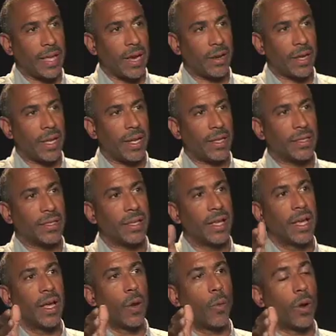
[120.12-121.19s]
their kids,
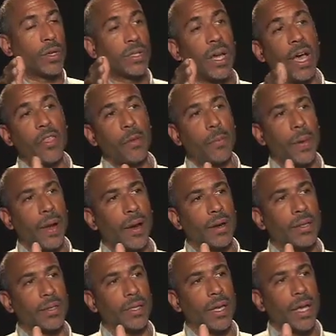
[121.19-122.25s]
whereas other
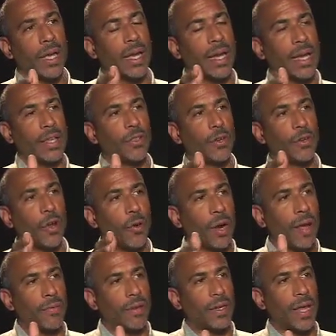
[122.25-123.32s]
parents either don't
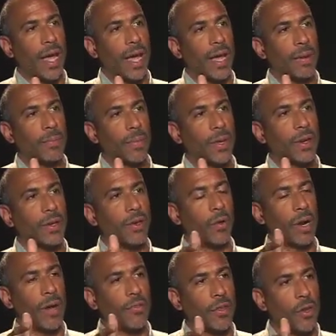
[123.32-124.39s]
have the time,
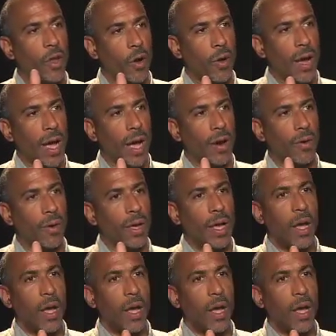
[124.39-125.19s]
don't have the know-how,